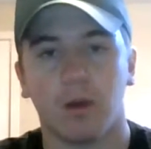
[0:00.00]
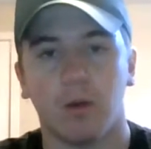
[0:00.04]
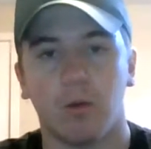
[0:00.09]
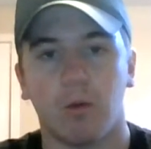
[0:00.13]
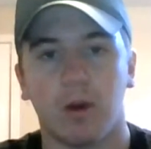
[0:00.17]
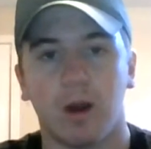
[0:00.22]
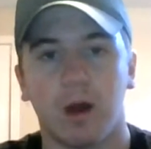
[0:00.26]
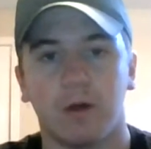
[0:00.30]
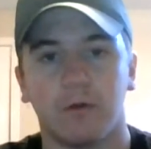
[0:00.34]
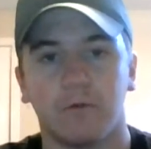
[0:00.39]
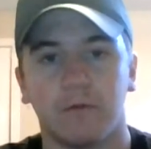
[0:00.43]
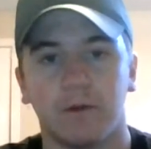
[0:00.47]

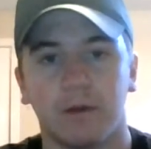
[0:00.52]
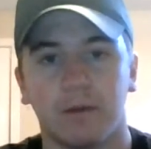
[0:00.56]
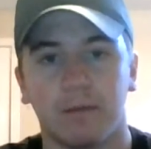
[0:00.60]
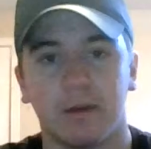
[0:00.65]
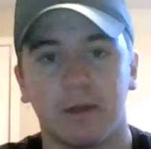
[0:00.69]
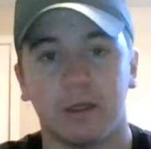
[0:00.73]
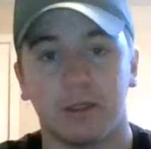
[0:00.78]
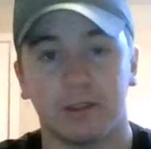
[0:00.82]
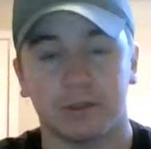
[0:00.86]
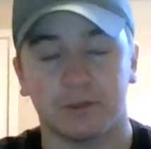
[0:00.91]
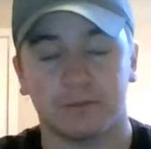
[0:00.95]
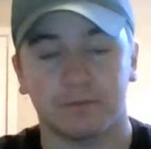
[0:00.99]
while
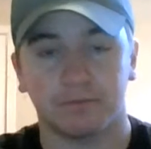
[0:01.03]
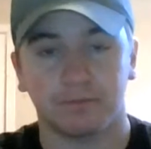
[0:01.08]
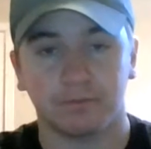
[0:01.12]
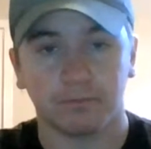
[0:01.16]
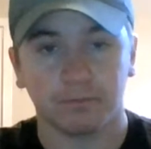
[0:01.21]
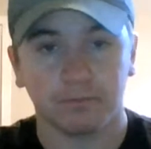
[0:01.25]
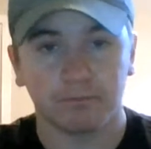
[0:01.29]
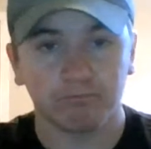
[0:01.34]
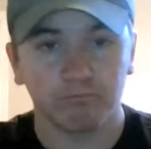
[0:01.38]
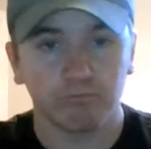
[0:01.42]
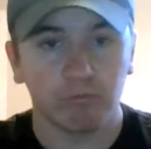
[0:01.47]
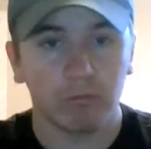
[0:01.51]
females
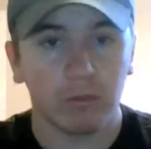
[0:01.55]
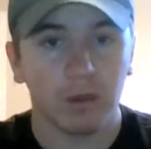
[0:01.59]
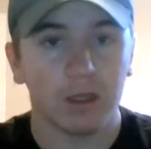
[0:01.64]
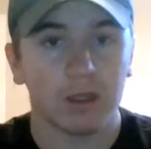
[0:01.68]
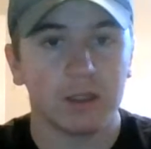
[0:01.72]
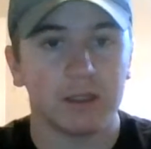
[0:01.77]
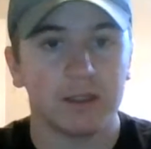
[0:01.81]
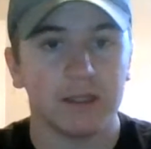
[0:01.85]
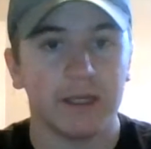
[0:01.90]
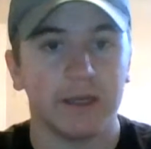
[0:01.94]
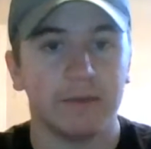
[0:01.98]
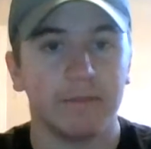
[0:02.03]

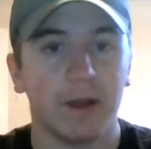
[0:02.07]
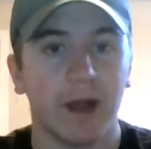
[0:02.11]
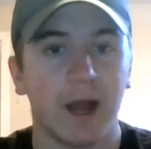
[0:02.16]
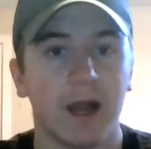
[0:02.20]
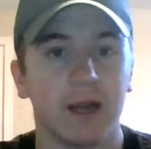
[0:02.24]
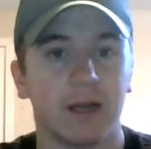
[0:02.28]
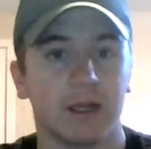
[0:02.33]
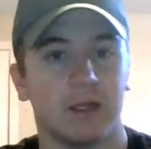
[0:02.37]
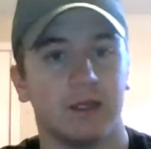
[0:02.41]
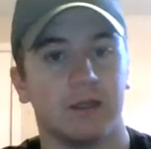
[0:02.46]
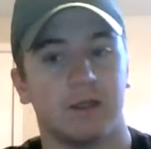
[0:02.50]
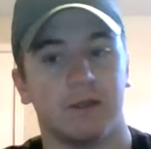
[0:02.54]
stayed
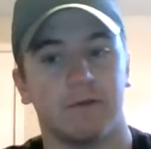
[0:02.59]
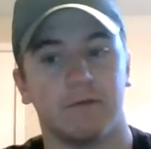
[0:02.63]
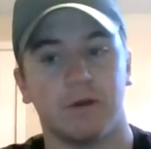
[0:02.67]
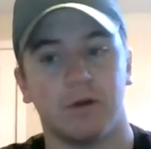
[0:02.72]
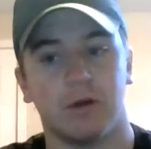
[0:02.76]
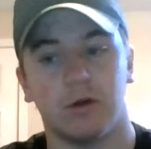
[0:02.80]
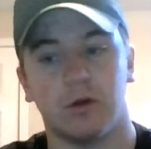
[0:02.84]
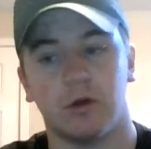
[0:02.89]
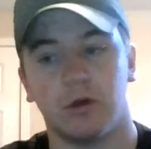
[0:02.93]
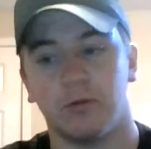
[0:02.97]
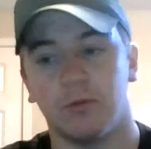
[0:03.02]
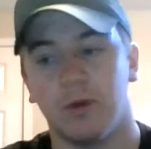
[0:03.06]
back and lived
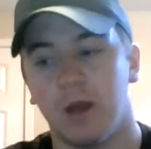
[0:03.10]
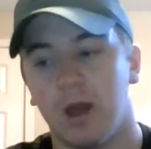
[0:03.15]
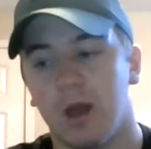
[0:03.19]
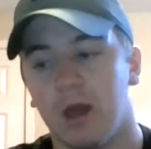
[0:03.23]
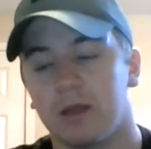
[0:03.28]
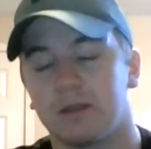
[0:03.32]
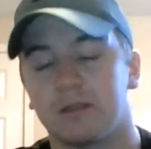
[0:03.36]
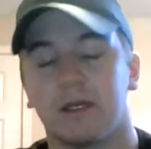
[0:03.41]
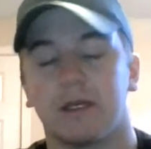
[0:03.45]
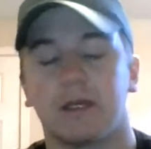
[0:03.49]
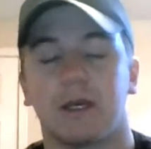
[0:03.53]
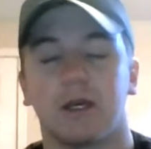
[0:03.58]
at home,
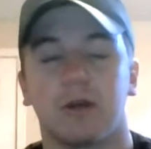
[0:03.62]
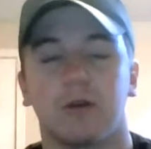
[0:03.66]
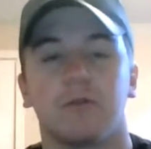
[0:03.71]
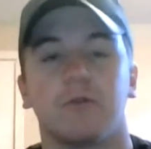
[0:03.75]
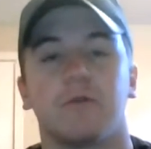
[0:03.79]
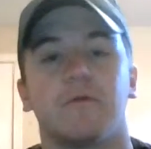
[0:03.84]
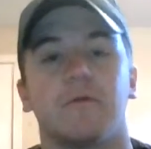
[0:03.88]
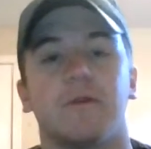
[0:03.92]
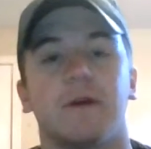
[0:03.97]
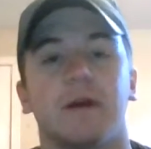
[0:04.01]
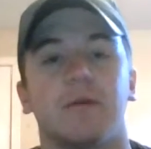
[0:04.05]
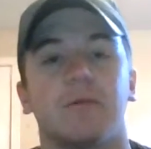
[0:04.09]
take care of
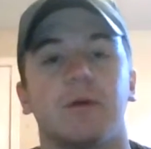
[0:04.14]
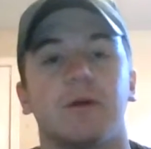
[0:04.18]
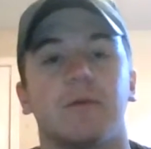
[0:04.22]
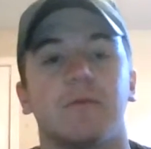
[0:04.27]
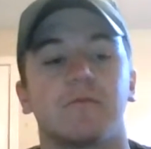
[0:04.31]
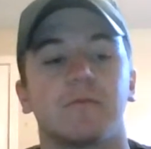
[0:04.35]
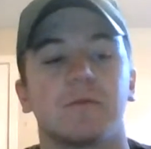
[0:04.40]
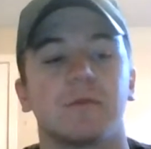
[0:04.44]
the family.